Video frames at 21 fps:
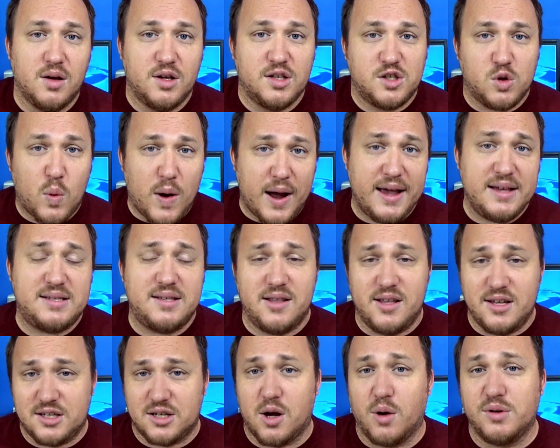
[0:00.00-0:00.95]
So why isn't
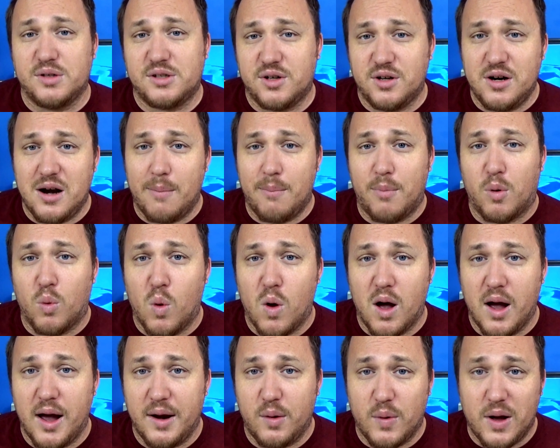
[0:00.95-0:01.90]
this coaster number
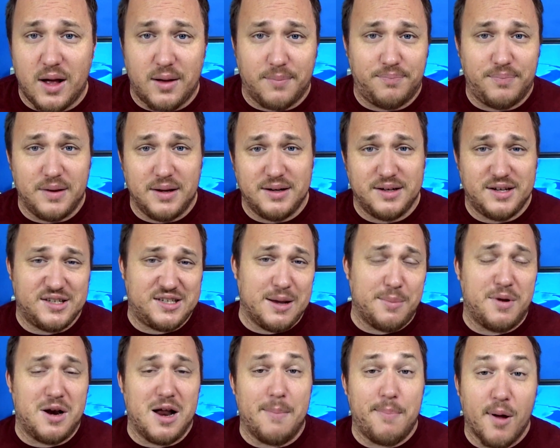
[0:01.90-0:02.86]
1? Well, to sum
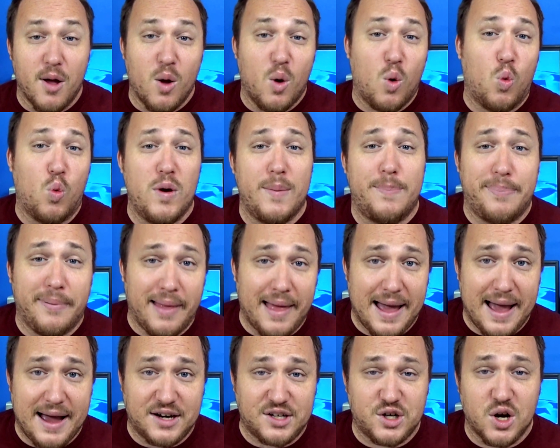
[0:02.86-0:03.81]
it up,
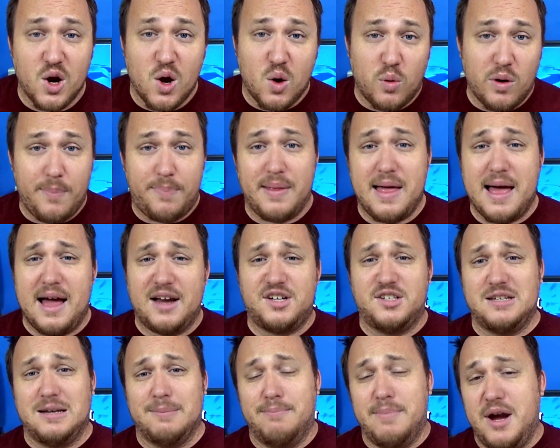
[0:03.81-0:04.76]
whiplash. Whiplash is
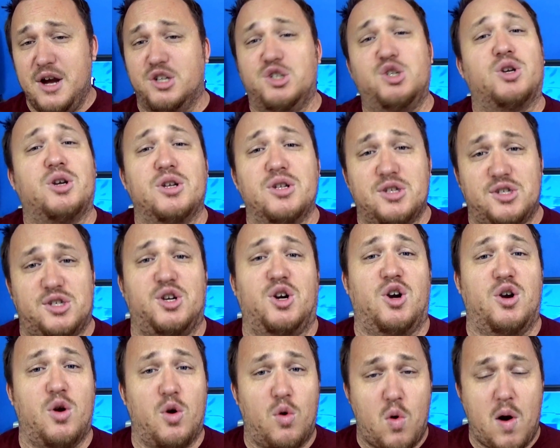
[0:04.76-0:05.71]
a major
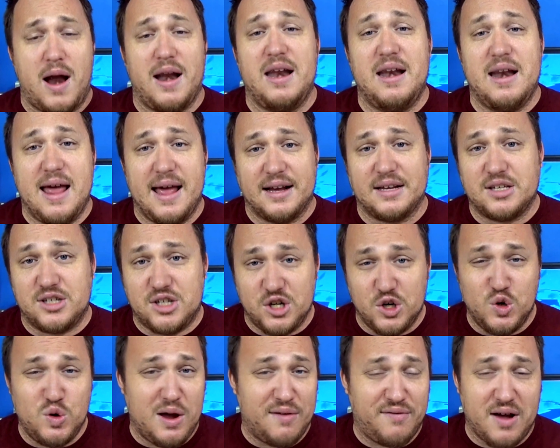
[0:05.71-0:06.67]
concern when riding
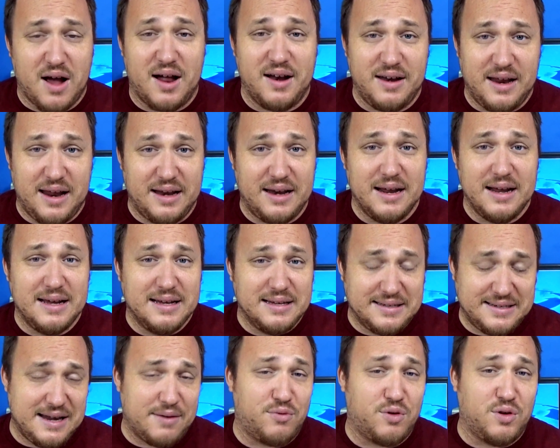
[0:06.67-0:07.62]
X2. I've gotten it
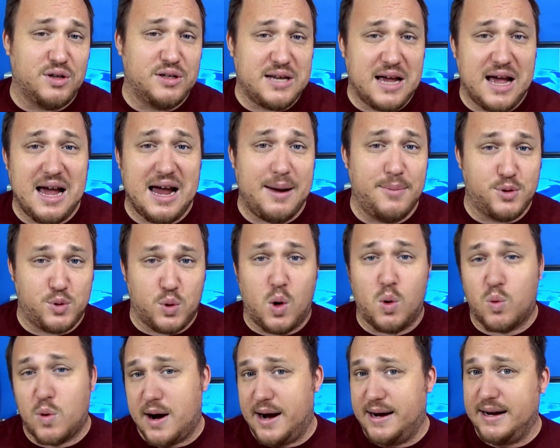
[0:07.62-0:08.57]
several times while
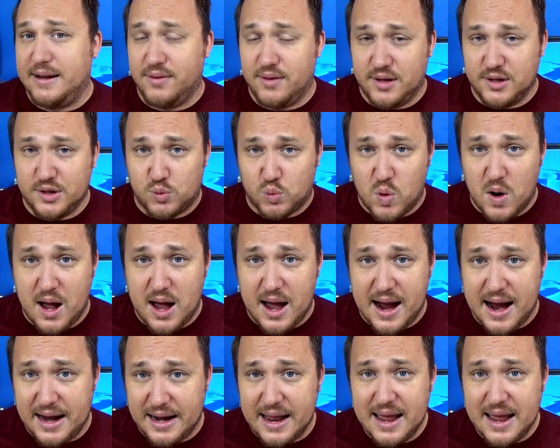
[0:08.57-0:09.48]
riding this ride.